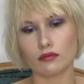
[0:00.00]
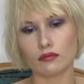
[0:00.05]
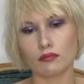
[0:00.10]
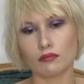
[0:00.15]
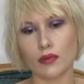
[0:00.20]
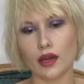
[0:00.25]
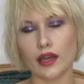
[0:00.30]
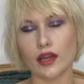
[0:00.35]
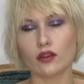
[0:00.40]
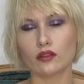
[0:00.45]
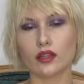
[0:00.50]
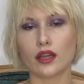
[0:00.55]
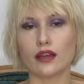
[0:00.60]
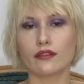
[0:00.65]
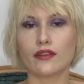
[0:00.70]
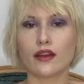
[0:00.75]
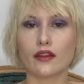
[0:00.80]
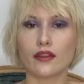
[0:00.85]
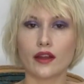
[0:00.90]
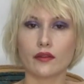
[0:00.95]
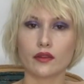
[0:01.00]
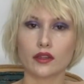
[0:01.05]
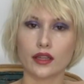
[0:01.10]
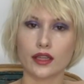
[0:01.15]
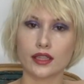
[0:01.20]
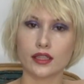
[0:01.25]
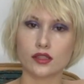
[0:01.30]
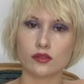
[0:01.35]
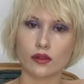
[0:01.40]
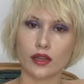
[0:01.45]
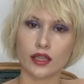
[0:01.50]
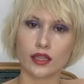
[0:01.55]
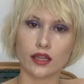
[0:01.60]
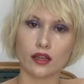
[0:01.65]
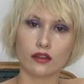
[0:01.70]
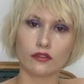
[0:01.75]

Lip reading: my own life, how that relates right now,